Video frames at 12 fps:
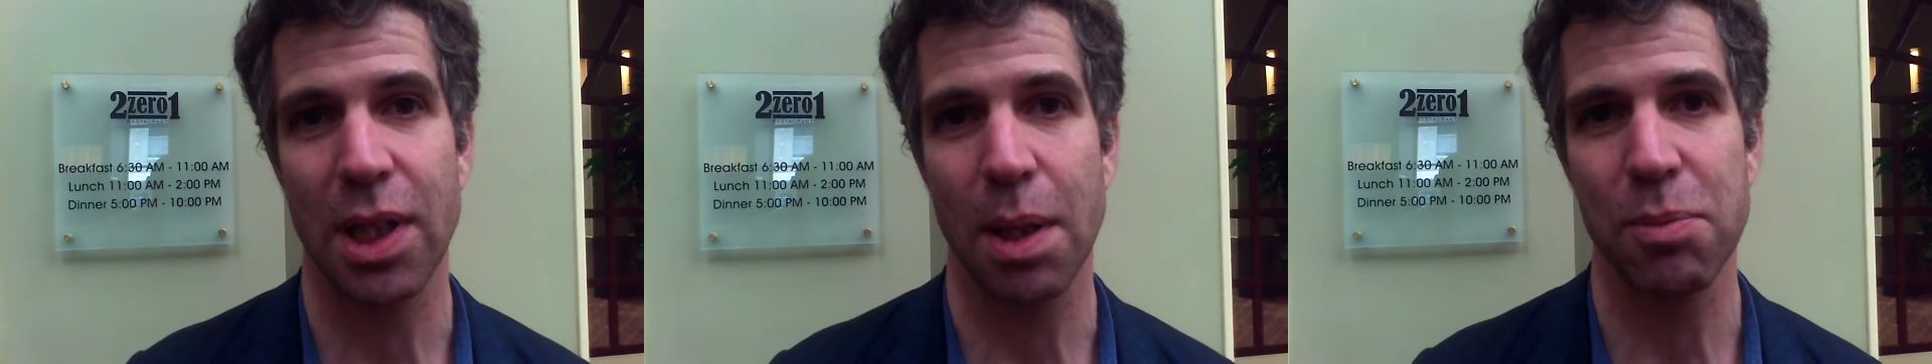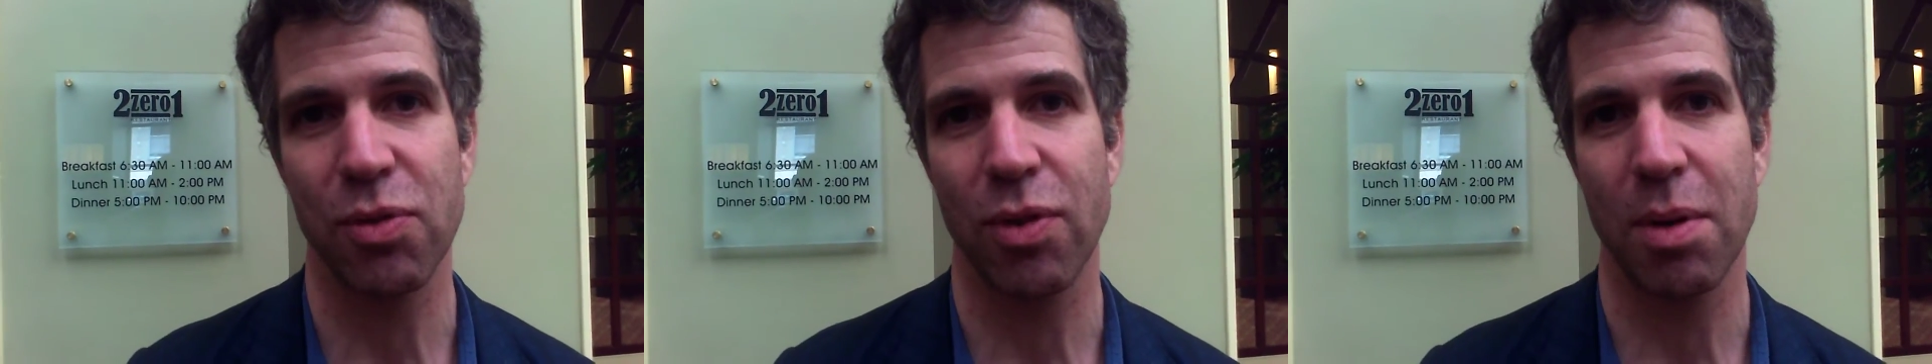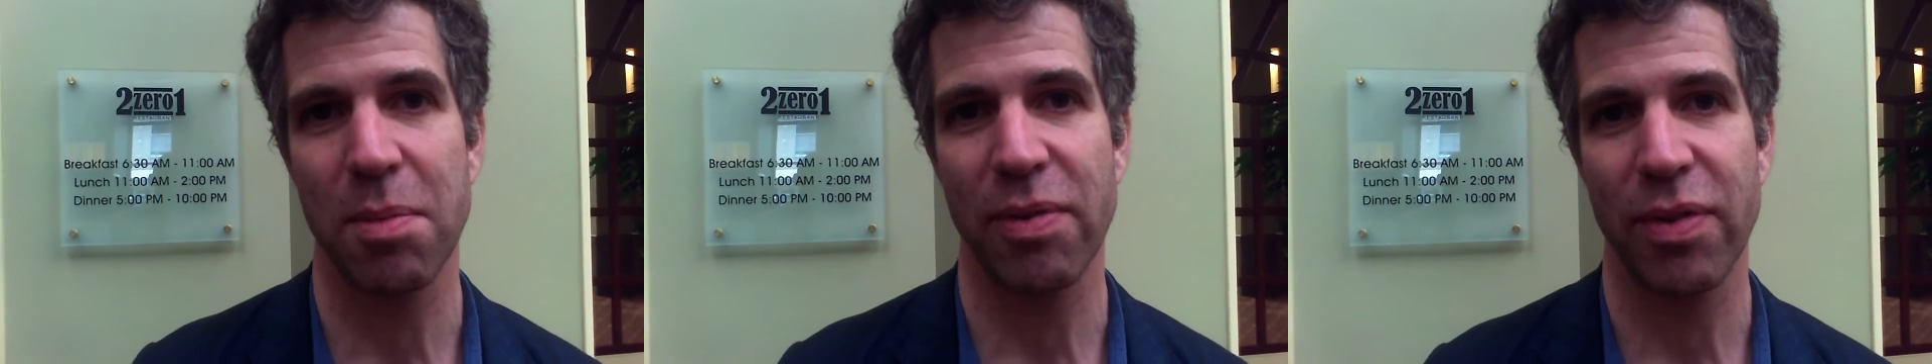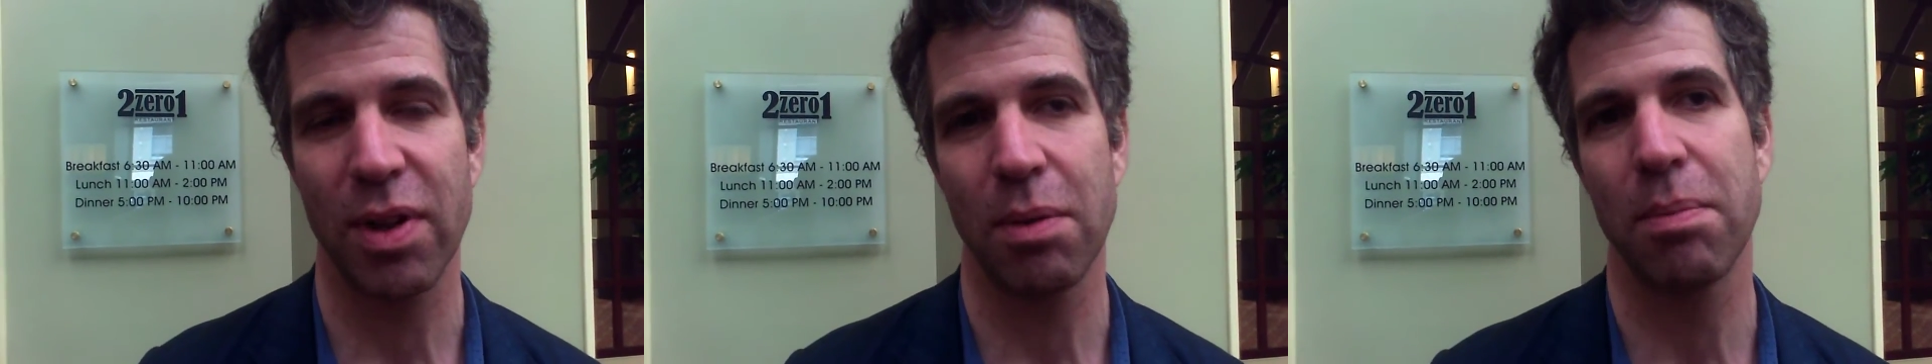comes from a
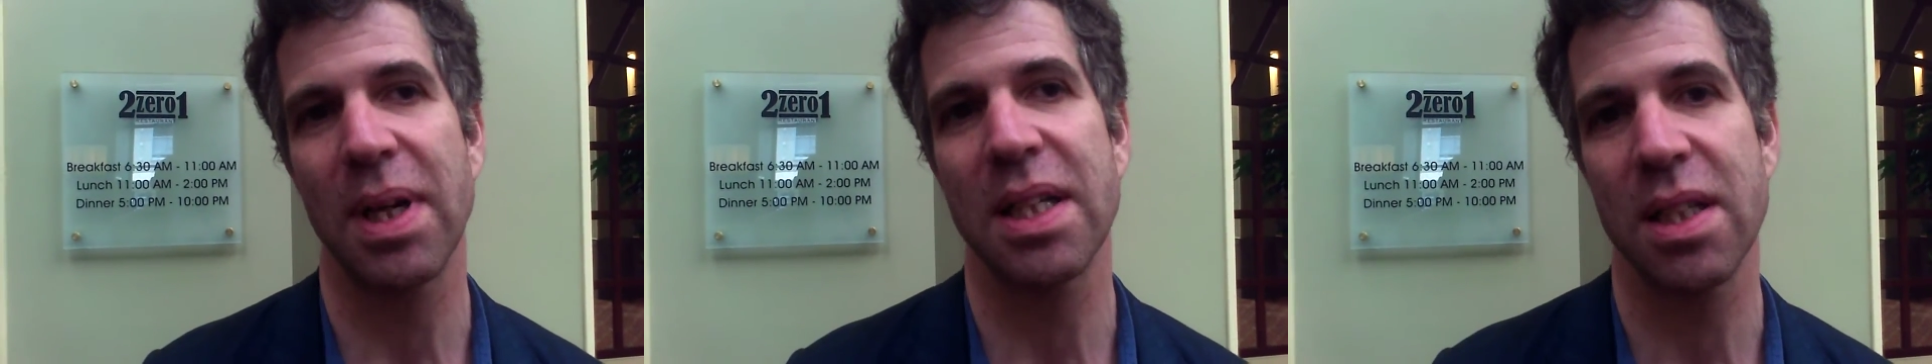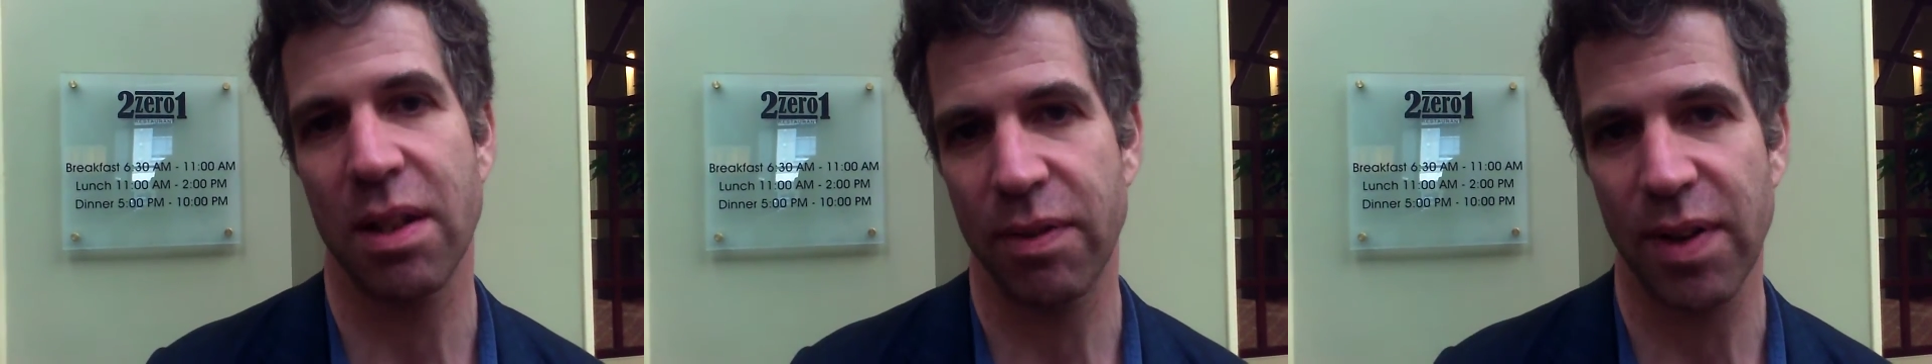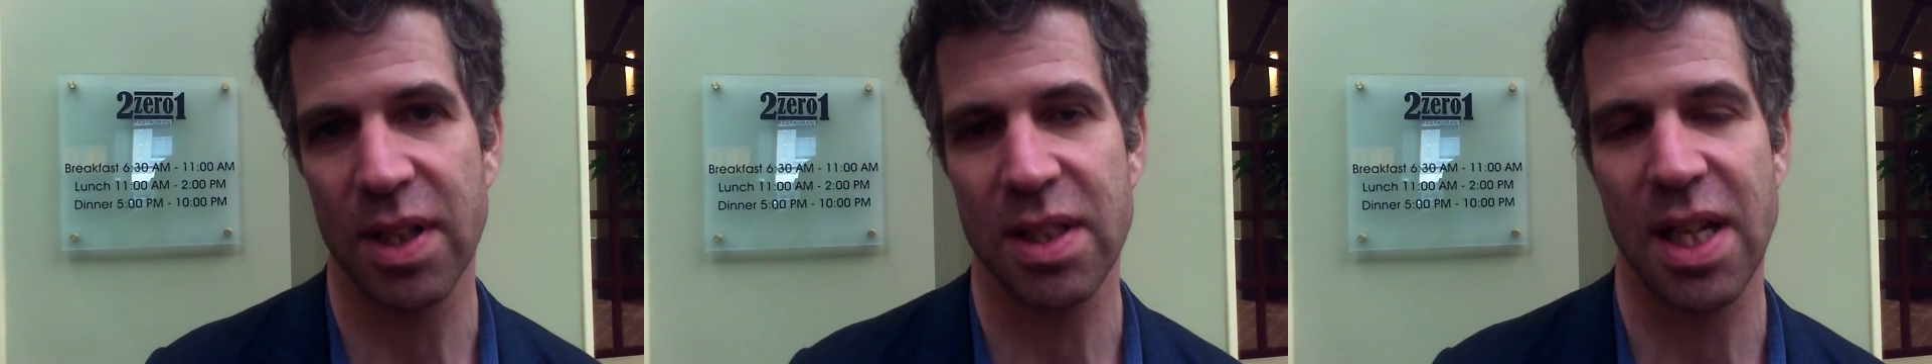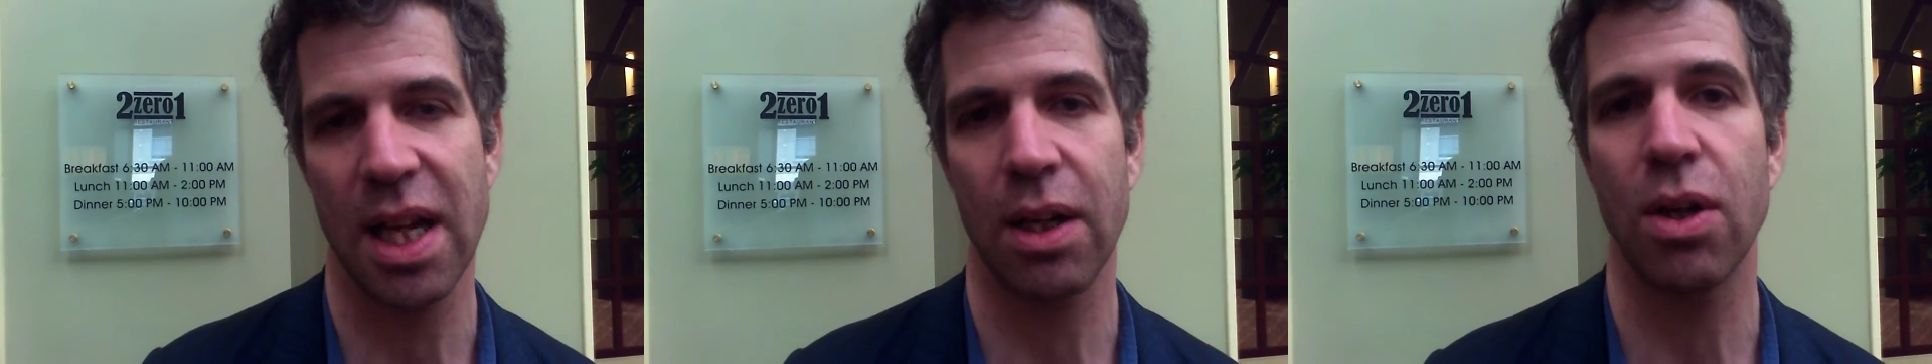film by Dick
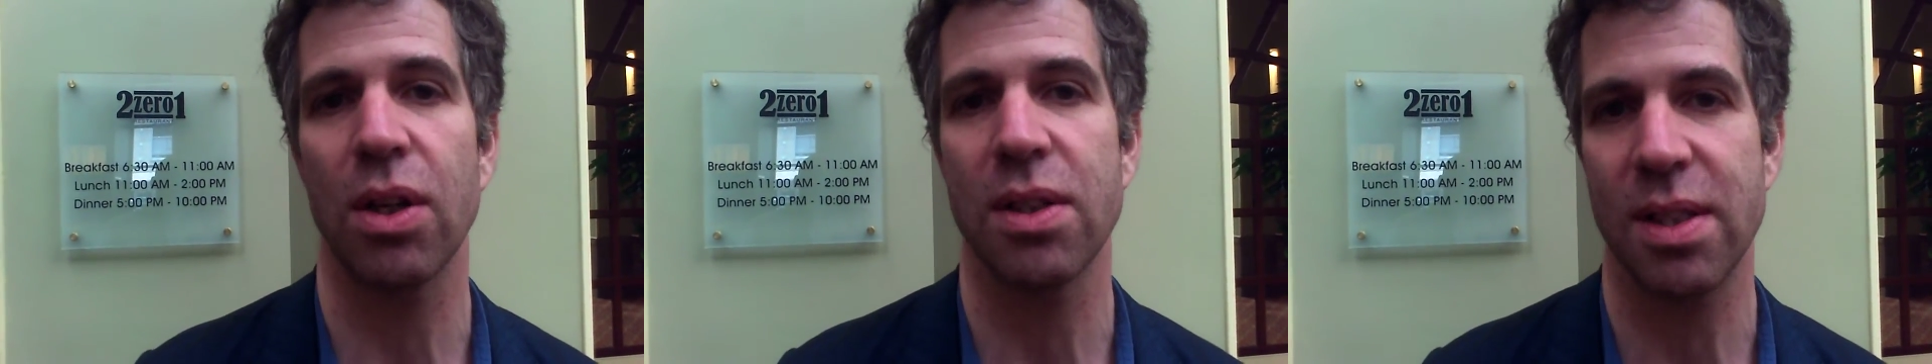Fontaine called